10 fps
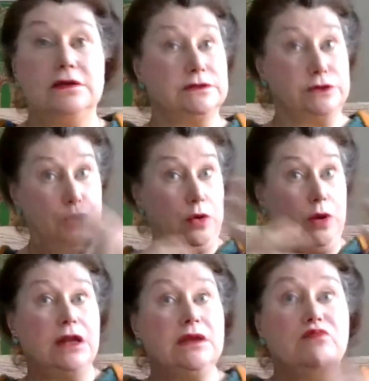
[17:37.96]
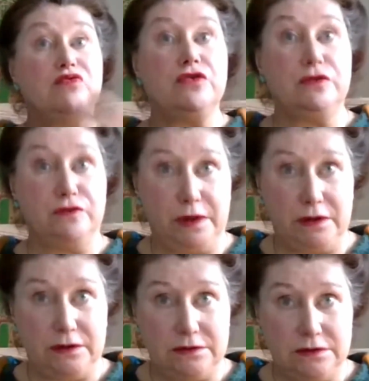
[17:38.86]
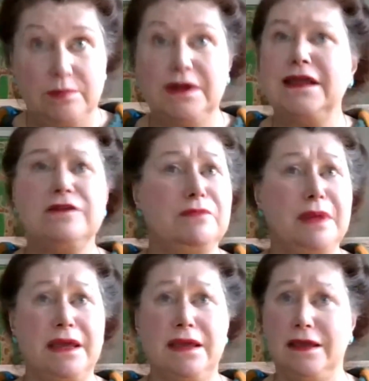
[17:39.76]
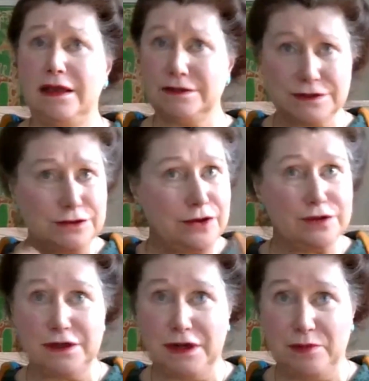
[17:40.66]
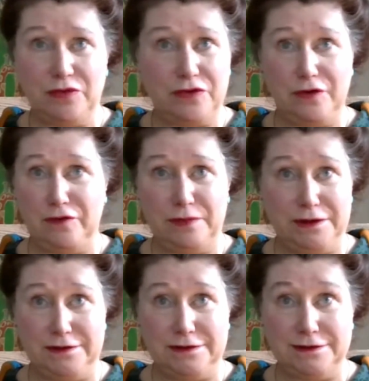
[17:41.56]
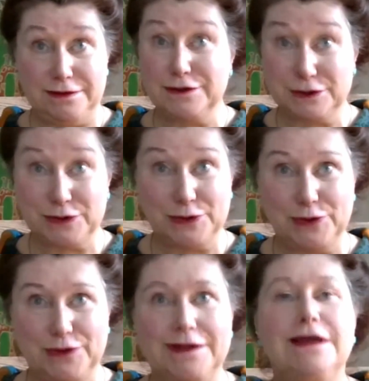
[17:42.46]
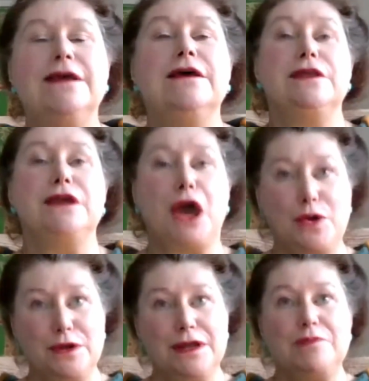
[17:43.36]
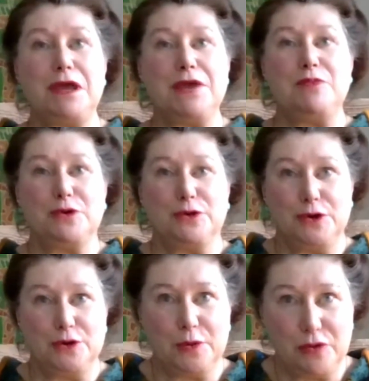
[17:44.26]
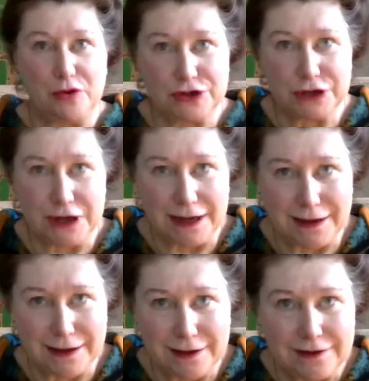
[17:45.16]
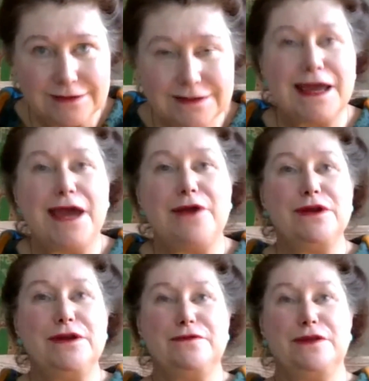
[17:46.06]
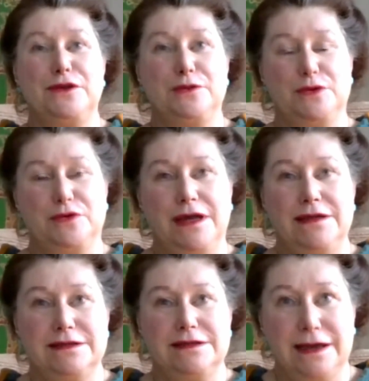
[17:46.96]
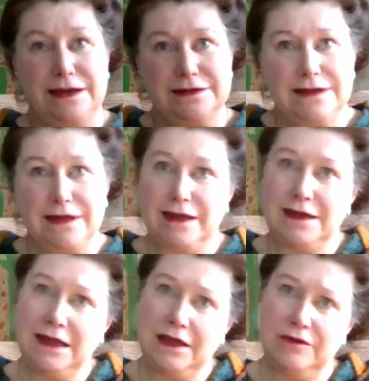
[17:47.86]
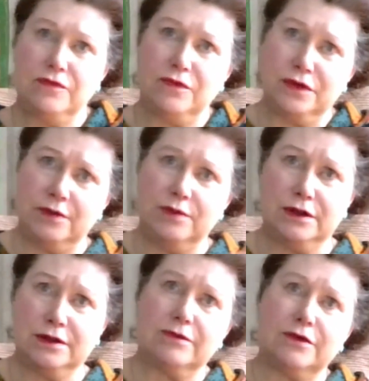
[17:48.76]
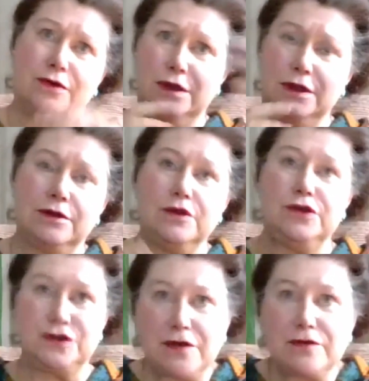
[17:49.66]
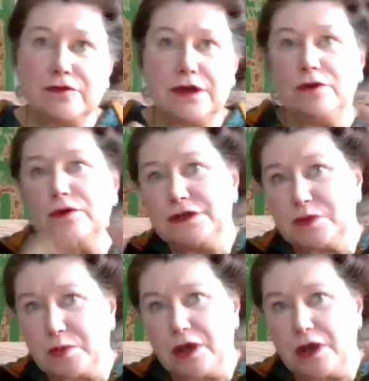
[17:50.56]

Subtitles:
as, you know, an improvement. Believe me, it's not an improvement at all. The only people who are pushing to get rid of the Human Rights Act and have what they will, you know, generally all these